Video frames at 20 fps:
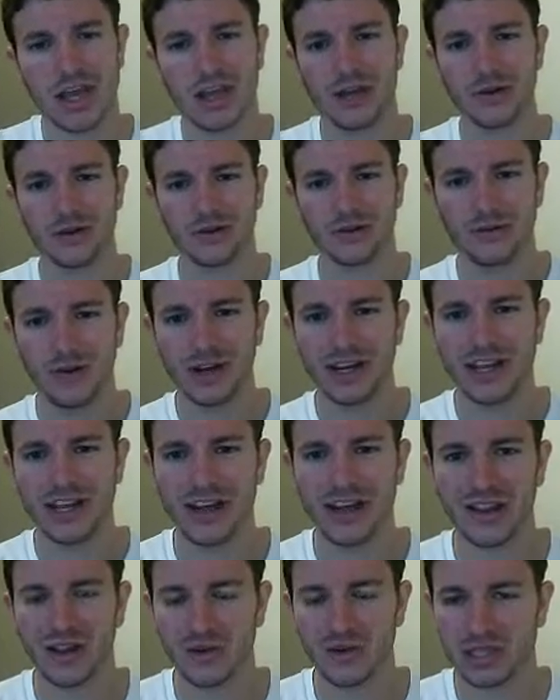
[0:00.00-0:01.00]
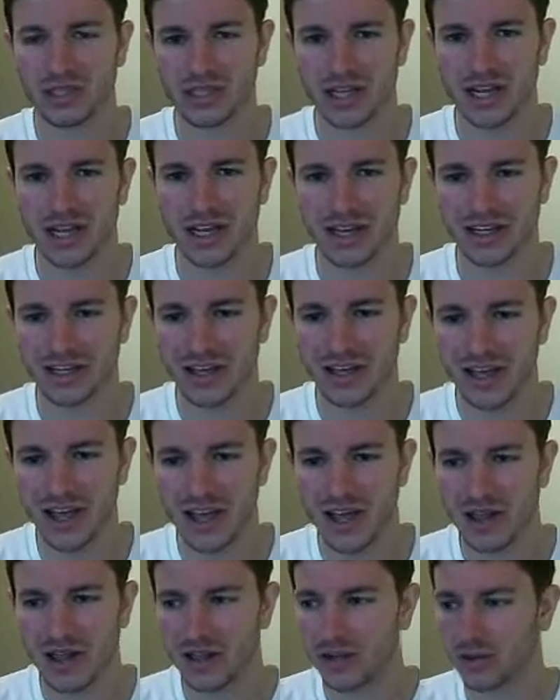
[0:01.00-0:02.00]
And it was funny how they were saying
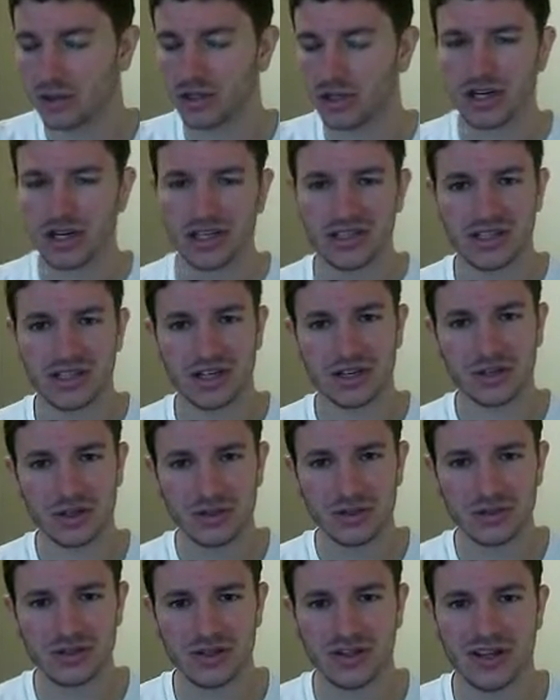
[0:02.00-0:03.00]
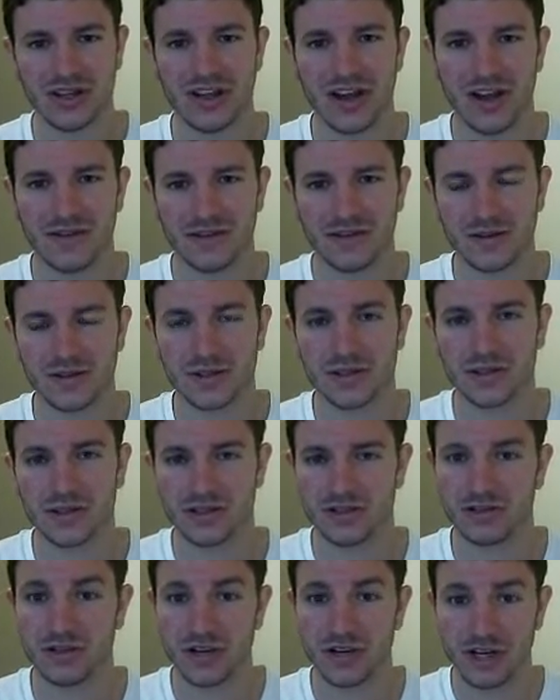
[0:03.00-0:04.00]
they were trying to sit close to the office because
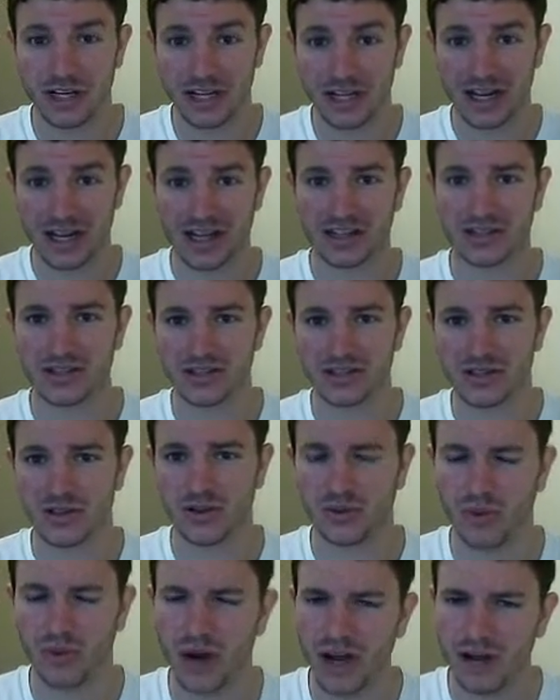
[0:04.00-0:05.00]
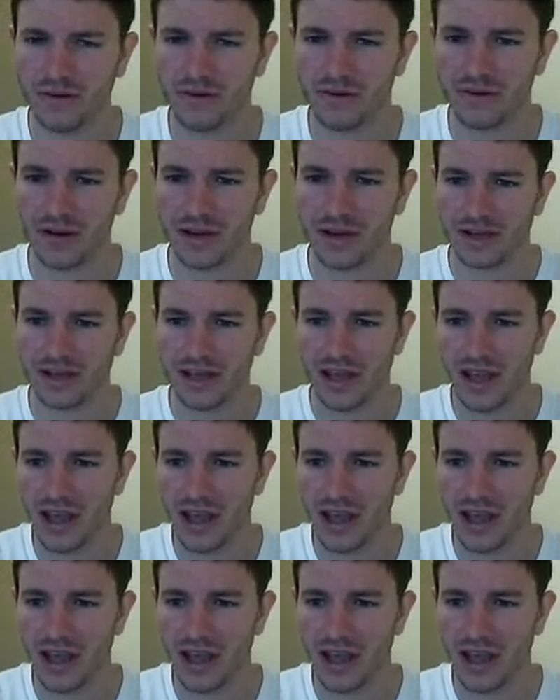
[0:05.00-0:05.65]
they were trying to get access to the Wi-Fi.